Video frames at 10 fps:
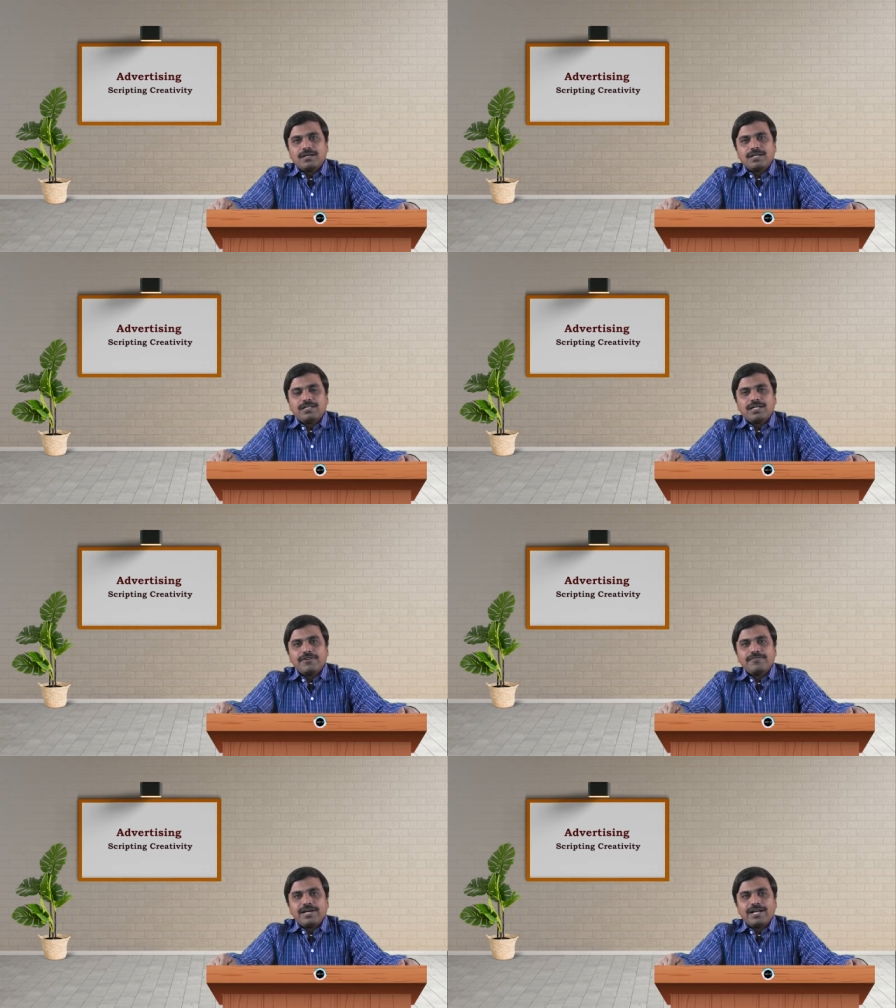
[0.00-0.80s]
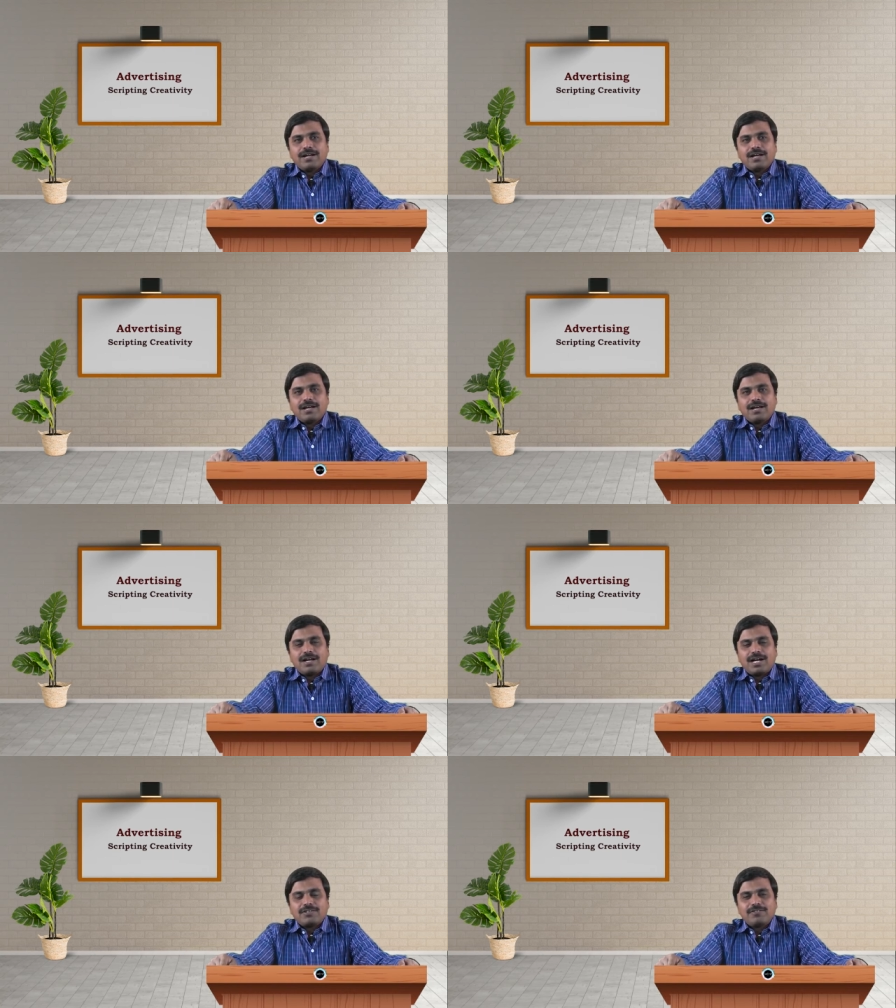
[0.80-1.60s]
In the new era,
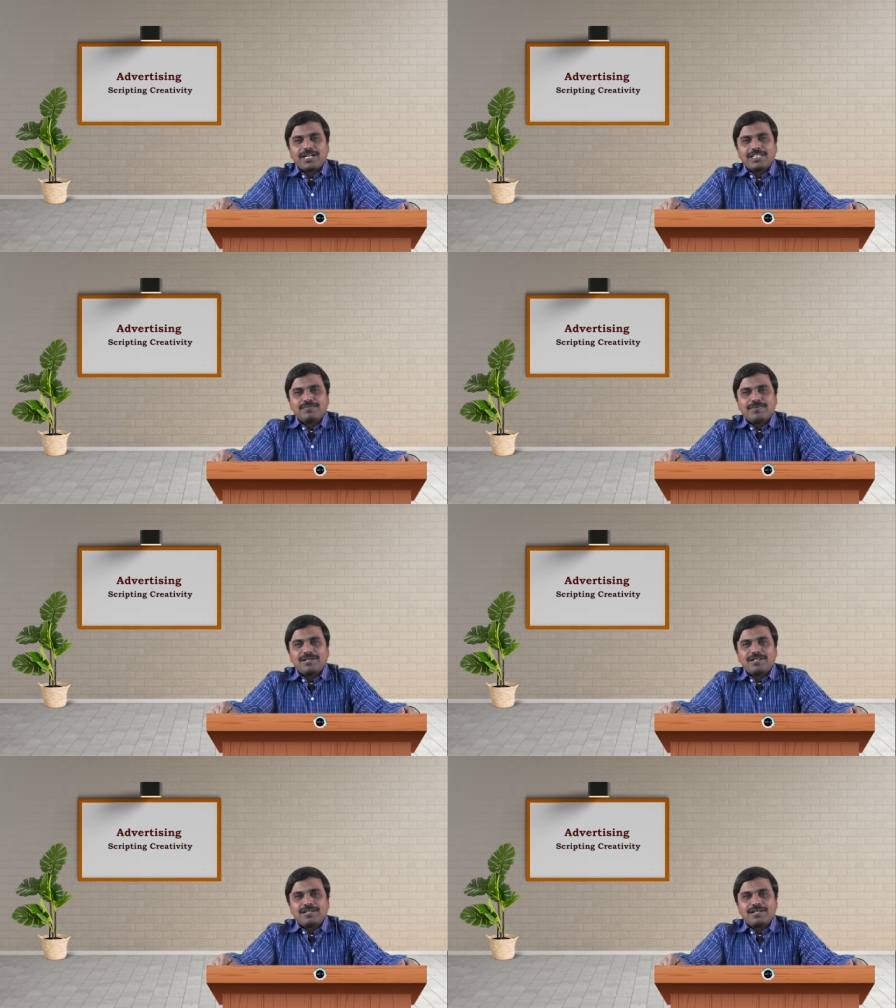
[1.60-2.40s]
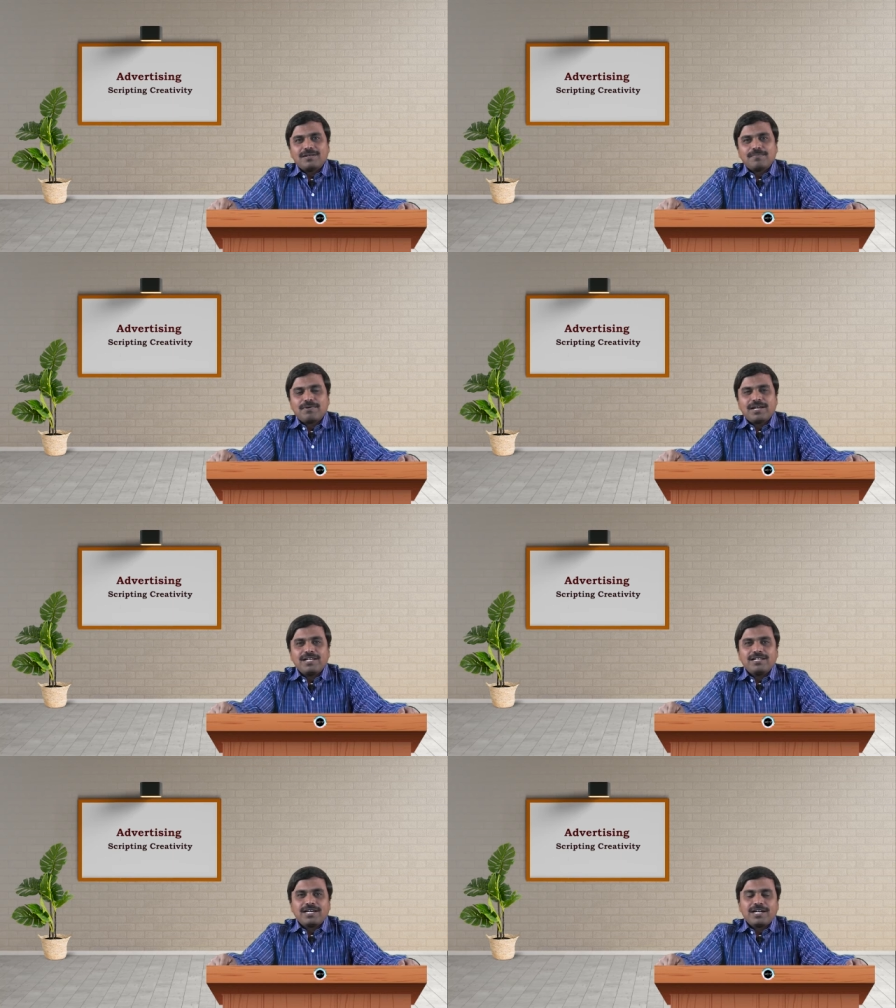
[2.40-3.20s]
advertisement
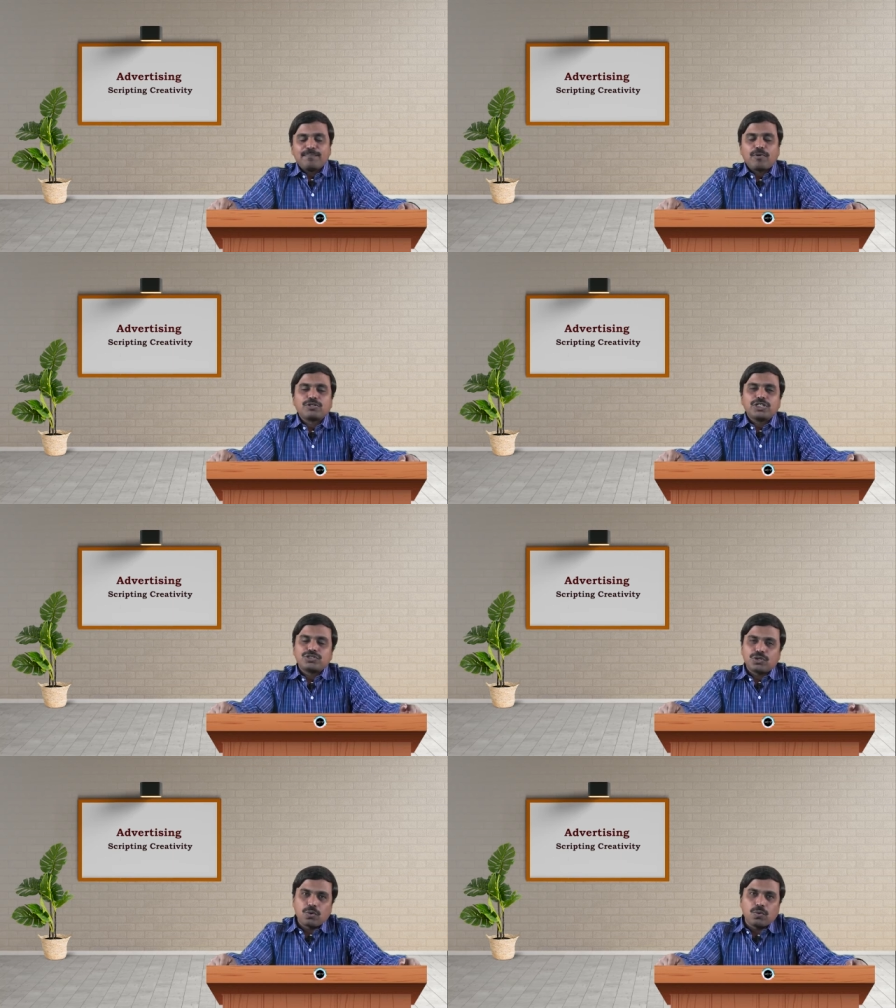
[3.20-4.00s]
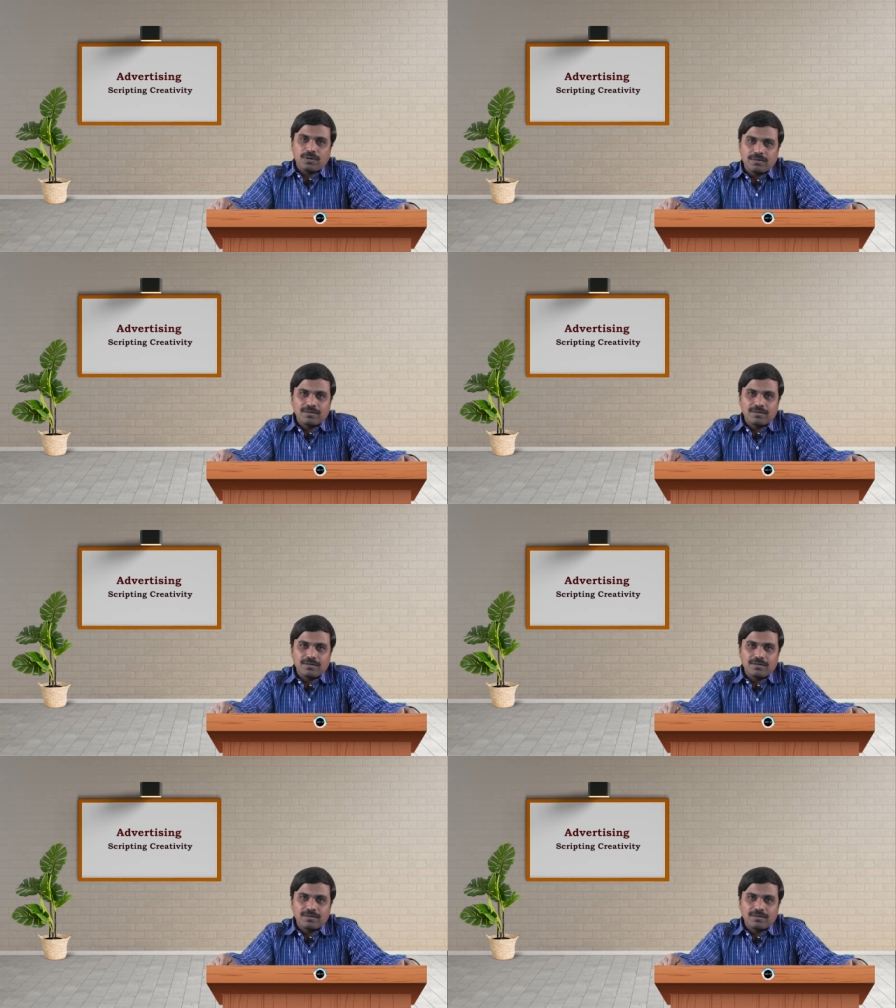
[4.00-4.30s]
playing an important role